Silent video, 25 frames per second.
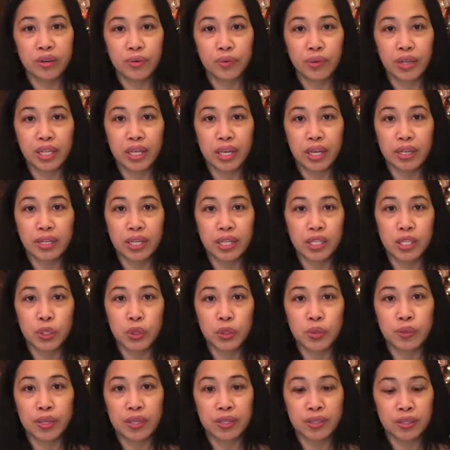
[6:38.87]

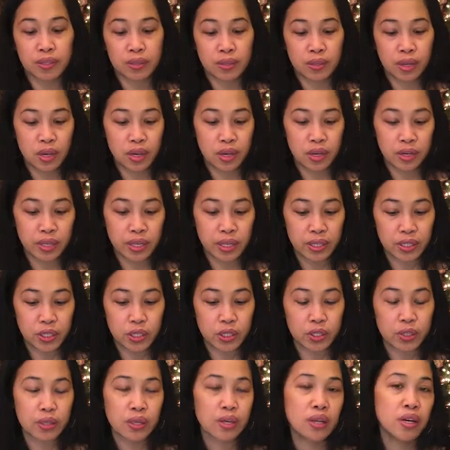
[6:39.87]
That
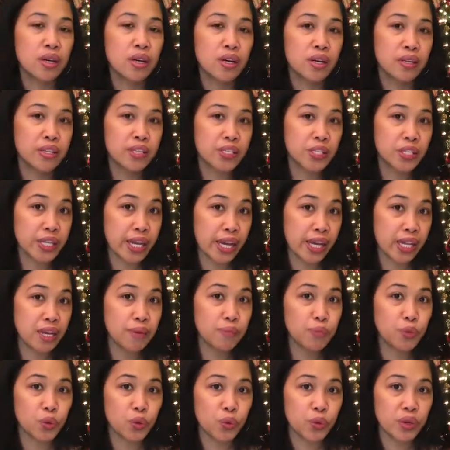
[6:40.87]
is the style
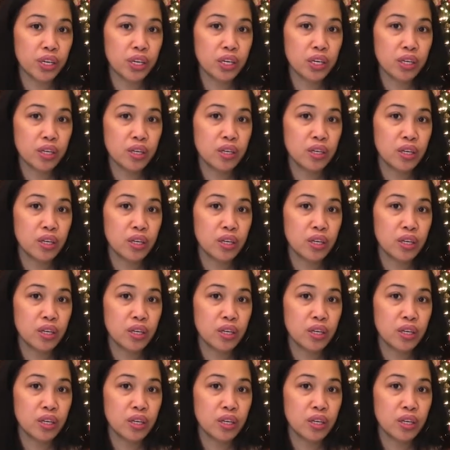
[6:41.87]
I'm doing.